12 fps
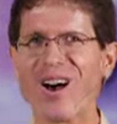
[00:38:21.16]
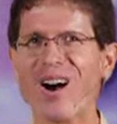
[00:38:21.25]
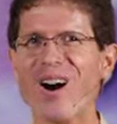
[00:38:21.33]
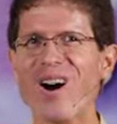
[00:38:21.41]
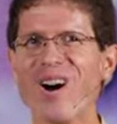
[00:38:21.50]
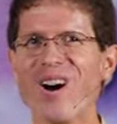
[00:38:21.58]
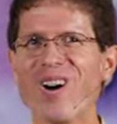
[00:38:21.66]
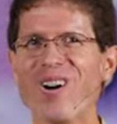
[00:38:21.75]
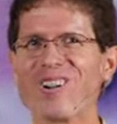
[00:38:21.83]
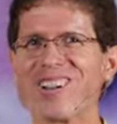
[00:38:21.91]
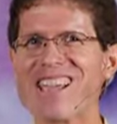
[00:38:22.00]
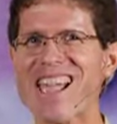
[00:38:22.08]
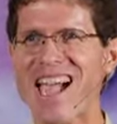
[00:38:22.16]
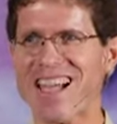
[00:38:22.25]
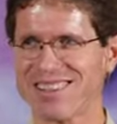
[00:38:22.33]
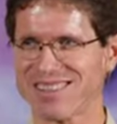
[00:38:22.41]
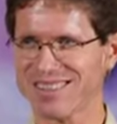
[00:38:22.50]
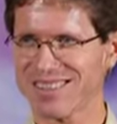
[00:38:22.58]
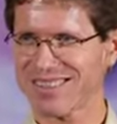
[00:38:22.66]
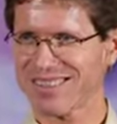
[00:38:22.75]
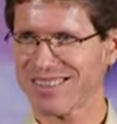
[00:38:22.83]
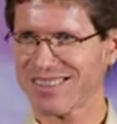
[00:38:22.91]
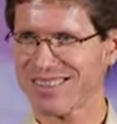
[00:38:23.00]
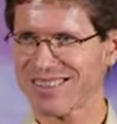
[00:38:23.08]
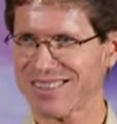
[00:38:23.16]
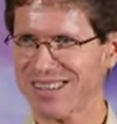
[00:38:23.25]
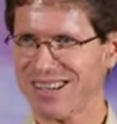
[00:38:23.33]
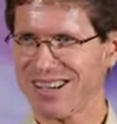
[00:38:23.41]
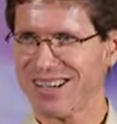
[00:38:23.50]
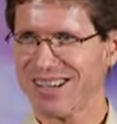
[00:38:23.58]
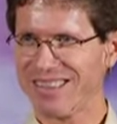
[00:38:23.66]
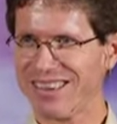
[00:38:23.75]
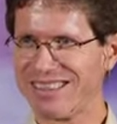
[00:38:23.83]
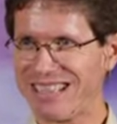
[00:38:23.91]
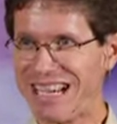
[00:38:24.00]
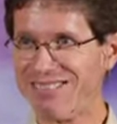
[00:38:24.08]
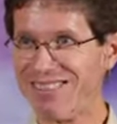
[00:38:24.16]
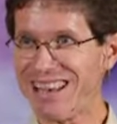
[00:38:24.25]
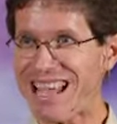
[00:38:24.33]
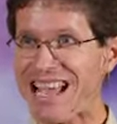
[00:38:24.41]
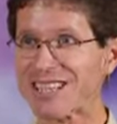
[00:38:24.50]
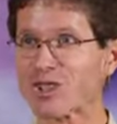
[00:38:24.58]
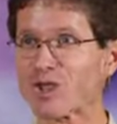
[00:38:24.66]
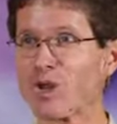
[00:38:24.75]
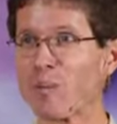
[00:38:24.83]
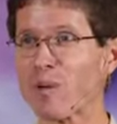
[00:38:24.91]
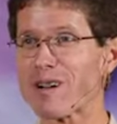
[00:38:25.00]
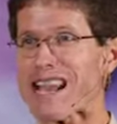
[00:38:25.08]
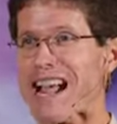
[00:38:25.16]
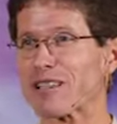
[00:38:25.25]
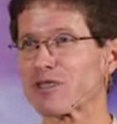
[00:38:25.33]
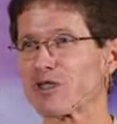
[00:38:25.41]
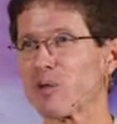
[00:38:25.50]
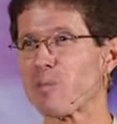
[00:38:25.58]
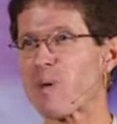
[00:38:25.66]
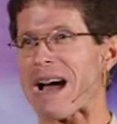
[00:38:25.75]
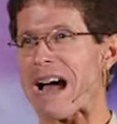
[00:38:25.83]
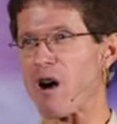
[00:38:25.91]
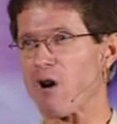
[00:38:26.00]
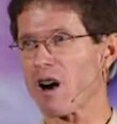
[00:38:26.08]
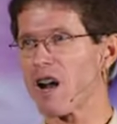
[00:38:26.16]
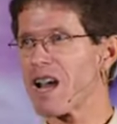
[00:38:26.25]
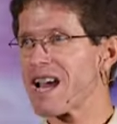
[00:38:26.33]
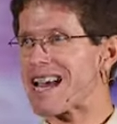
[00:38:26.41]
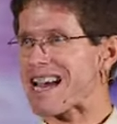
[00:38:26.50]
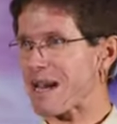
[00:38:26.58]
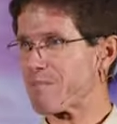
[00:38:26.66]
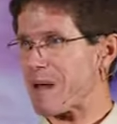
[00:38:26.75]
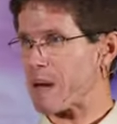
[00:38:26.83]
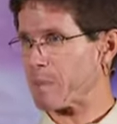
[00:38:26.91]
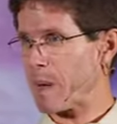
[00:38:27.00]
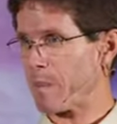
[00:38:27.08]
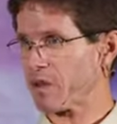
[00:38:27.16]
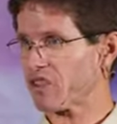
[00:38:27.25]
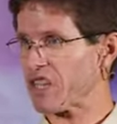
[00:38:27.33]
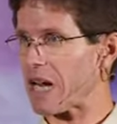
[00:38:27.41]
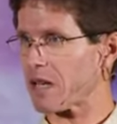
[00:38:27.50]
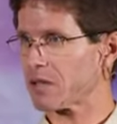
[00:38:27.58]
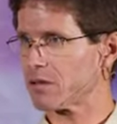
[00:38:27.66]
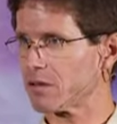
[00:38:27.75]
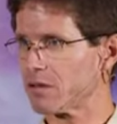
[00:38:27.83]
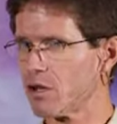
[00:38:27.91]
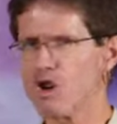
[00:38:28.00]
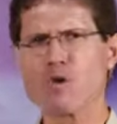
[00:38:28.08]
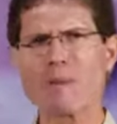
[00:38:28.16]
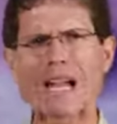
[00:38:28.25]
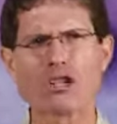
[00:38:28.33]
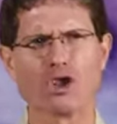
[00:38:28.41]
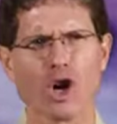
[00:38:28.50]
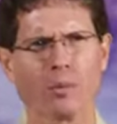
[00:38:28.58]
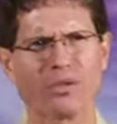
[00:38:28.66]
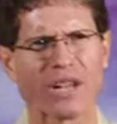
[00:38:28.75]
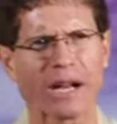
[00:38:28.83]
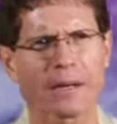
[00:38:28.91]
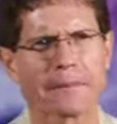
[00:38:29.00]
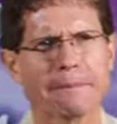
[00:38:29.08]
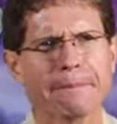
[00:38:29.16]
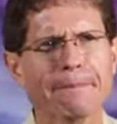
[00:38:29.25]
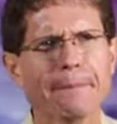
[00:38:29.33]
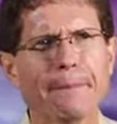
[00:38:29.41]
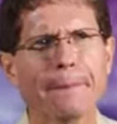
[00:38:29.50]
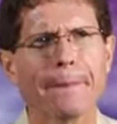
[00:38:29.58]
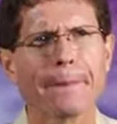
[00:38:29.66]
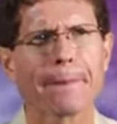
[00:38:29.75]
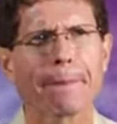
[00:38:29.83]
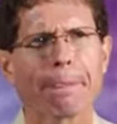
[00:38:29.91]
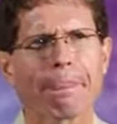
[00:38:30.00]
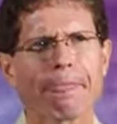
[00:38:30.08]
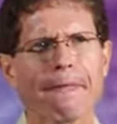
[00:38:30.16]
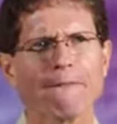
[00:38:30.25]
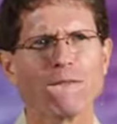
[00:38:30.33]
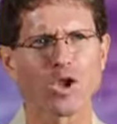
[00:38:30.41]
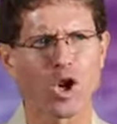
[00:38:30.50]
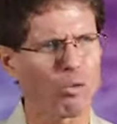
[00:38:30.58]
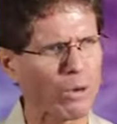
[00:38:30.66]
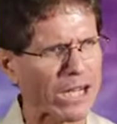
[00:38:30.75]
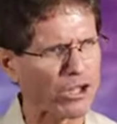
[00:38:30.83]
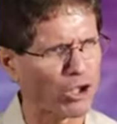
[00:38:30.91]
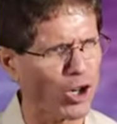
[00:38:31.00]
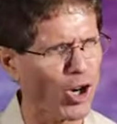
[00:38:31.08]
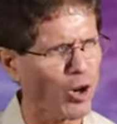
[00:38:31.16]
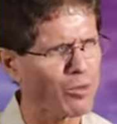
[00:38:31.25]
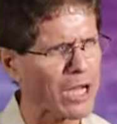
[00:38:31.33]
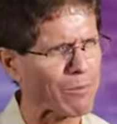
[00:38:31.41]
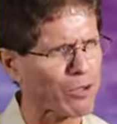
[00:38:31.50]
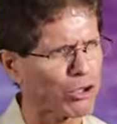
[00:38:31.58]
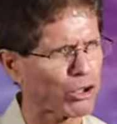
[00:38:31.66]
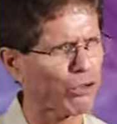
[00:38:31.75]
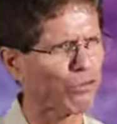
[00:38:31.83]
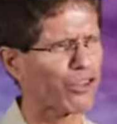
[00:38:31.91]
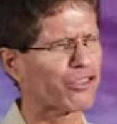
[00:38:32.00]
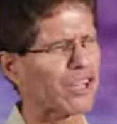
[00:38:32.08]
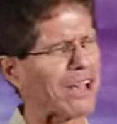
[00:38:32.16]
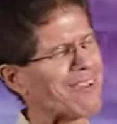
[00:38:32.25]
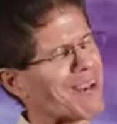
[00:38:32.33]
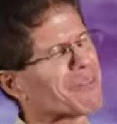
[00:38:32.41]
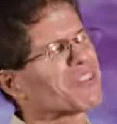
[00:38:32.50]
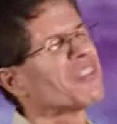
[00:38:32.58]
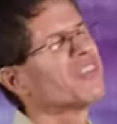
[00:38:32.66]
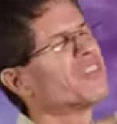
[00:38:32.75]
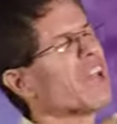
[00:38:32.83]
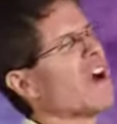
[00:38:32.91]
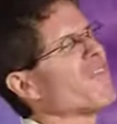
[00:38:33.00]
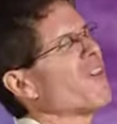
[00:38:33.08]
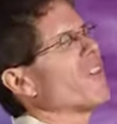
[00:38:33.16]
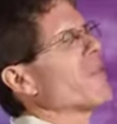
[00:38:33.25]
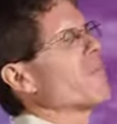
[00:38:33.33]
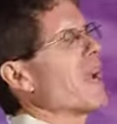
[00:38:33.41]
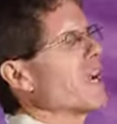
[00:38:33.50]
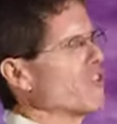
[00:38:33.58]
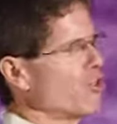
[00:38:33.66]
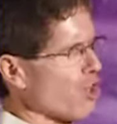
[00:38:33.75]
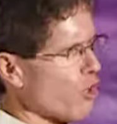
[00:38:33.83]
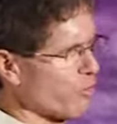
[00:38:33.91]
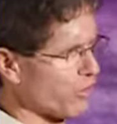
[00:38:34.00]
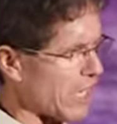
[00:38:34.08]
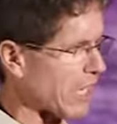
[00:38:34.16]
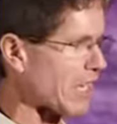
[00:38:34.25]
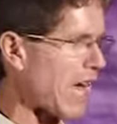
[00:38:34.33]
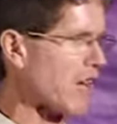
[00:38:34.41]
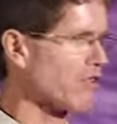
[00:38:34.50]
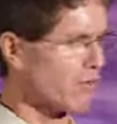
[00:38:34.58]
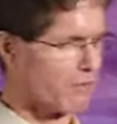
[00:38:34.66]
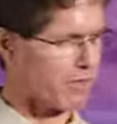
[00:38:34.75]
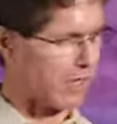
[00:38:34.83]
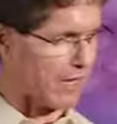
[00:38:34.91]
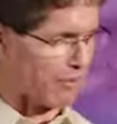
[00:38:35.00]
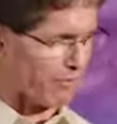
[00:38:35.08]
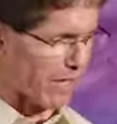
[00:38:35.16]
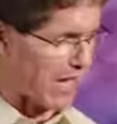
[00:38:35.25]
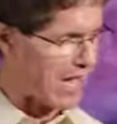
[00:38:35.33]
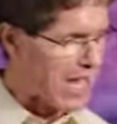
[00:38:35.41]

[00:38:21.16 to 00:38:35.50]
Oh, yes. The devil has supernatural power. He can make people sick. Who made Job sick? Go read Job chapter 2, verse 7. It was the devil that made Job sick. Now, I should clarify.